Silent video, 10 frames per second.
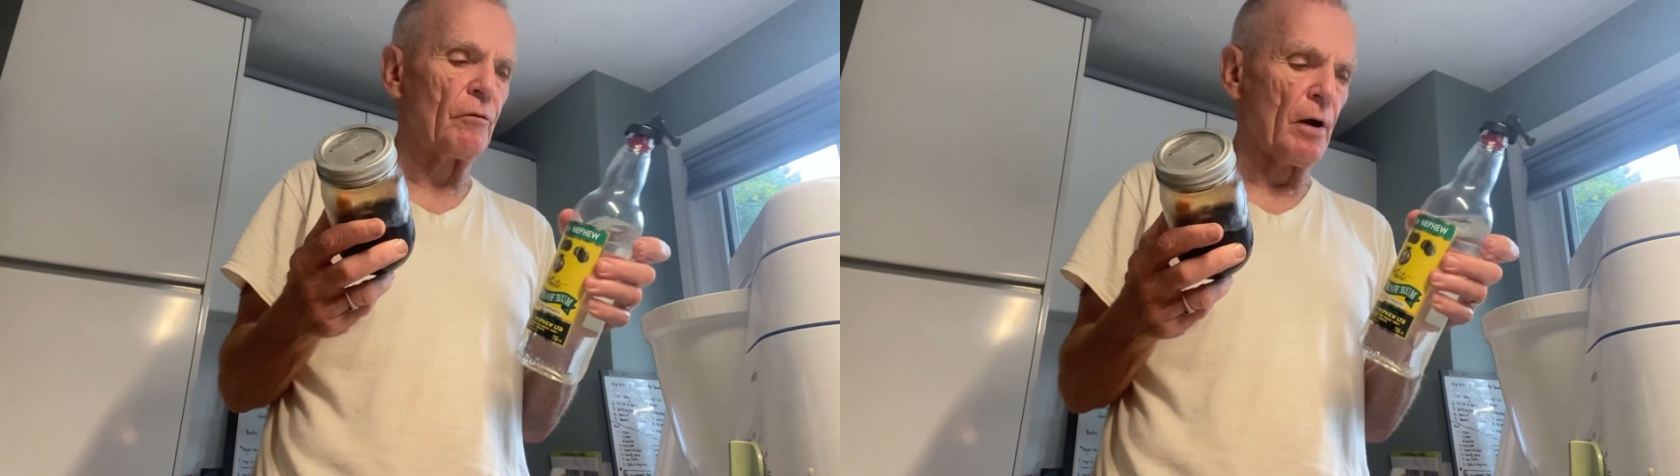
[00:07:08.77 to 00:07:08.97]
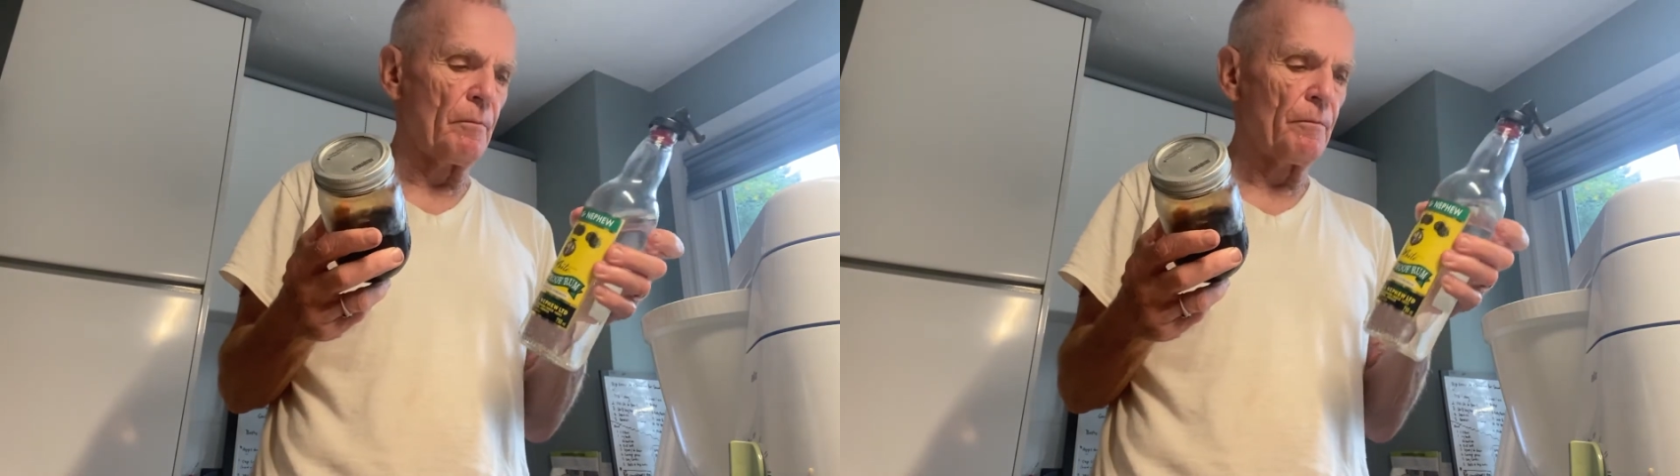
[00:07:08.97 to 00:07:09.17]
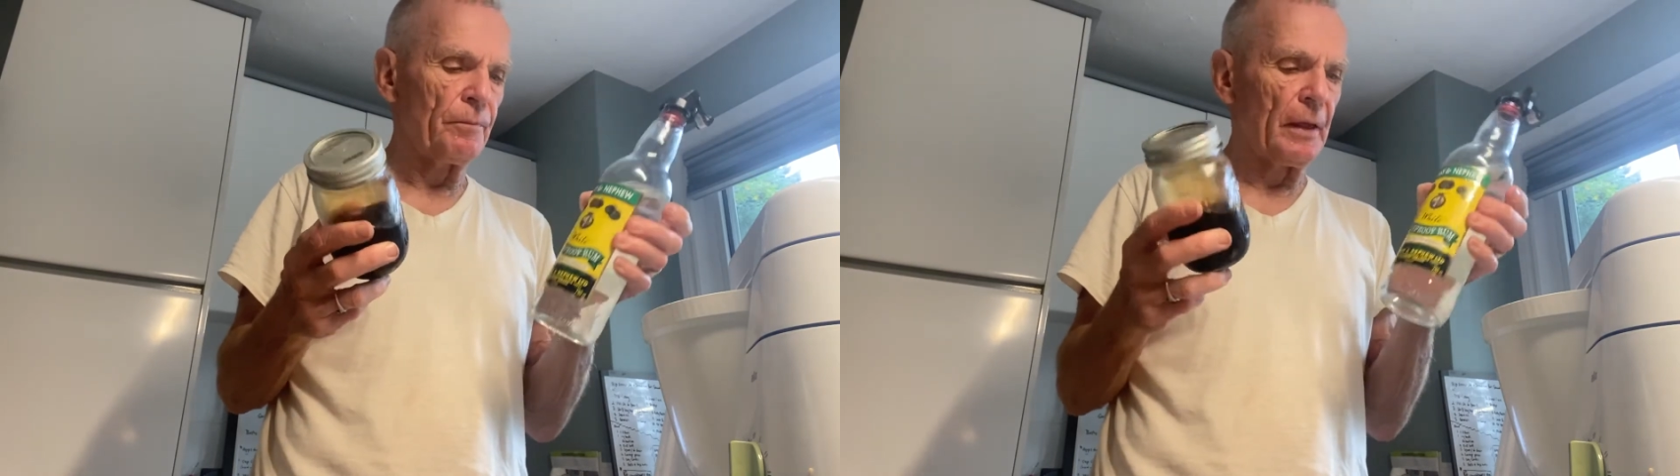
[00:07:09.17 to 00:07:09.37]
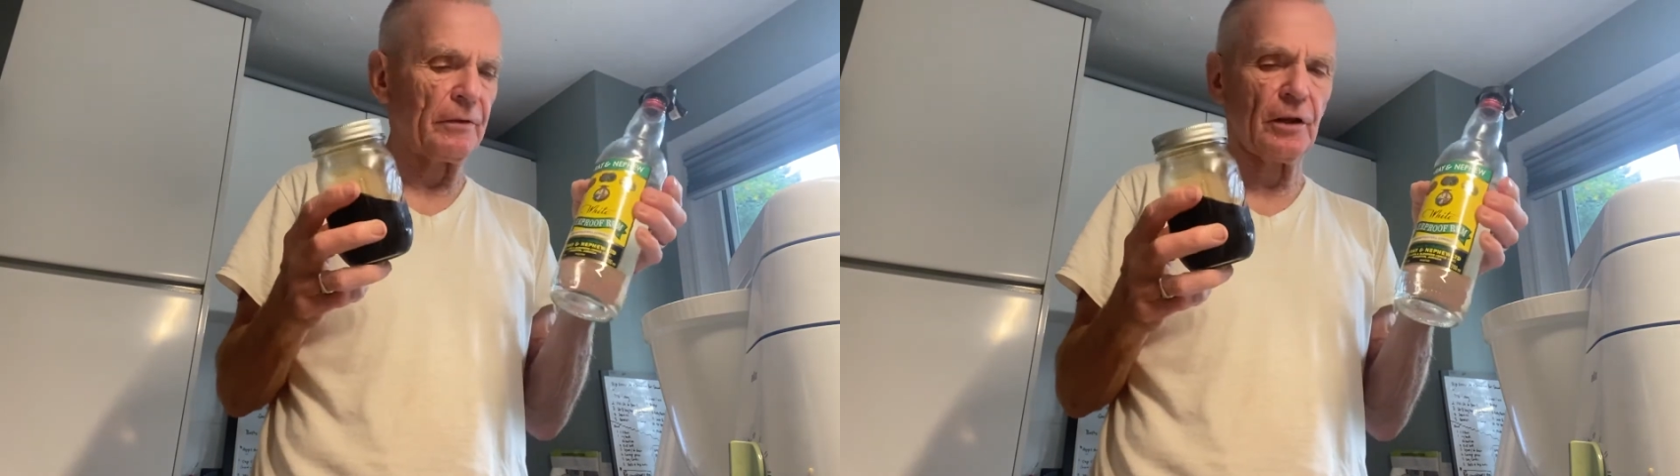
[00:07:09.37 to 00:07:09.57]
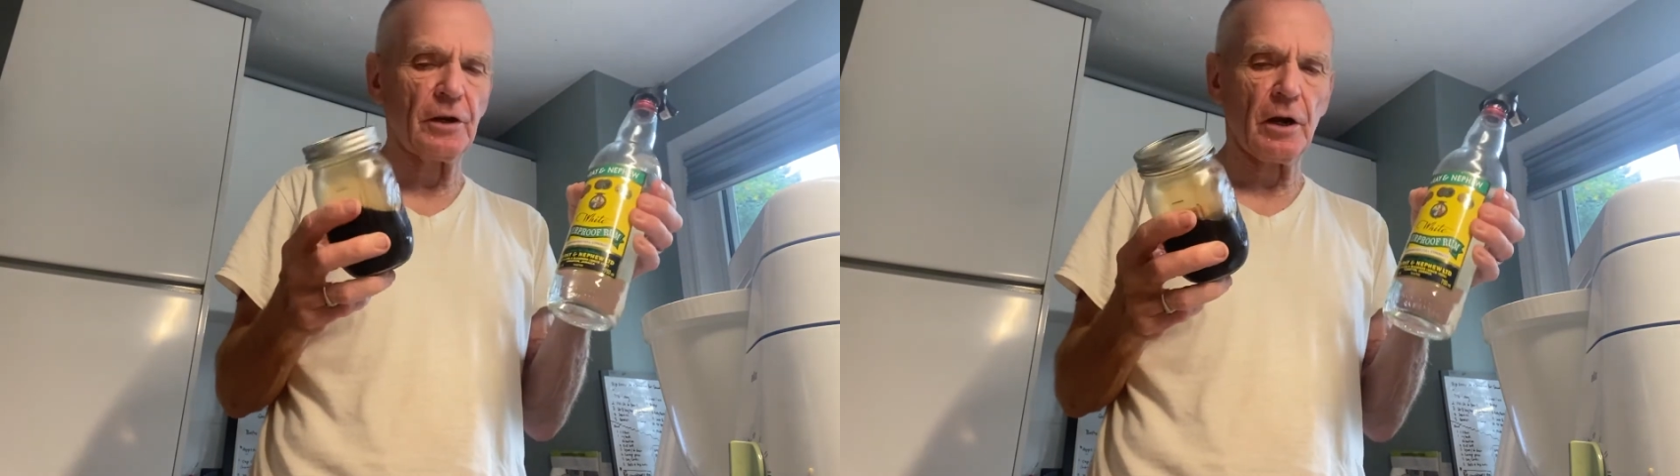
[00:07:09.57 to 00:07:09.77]
rum,
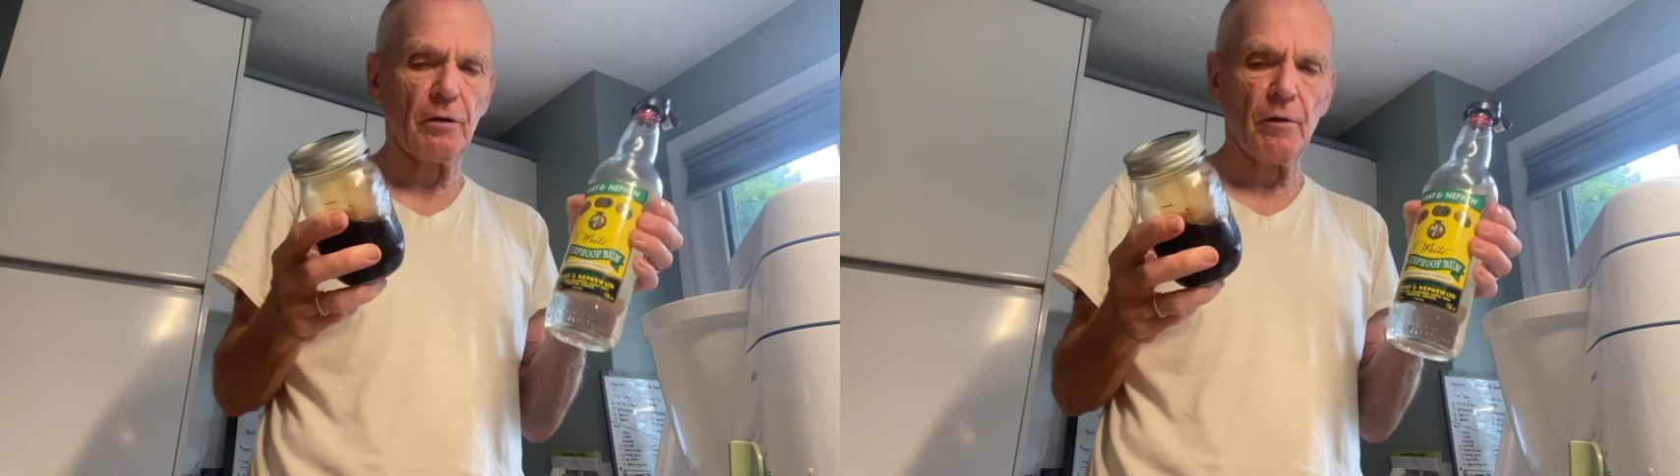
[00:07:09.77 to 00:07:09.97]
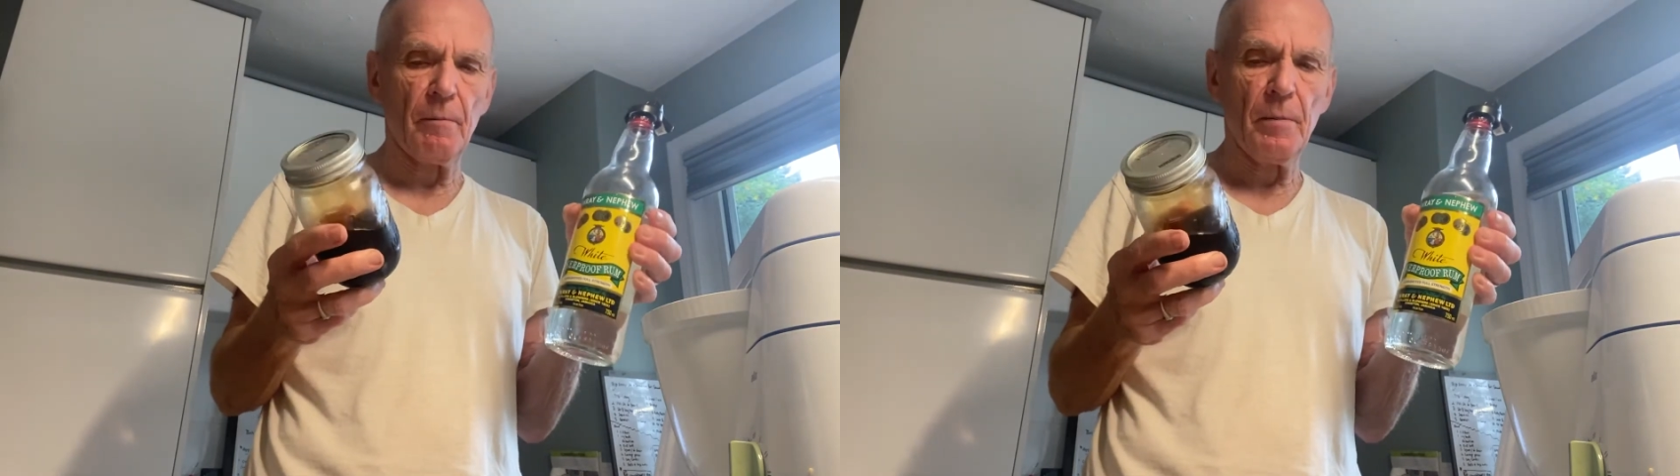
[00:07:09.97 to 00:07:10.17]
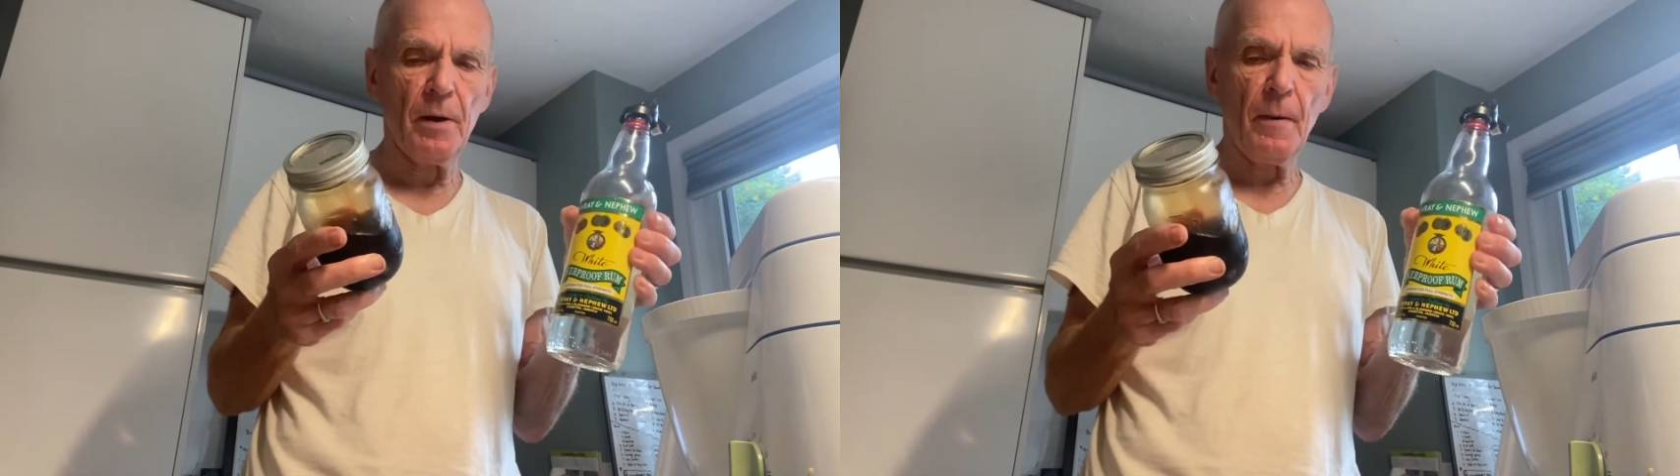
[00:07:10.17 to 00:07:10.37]
get the dark rum.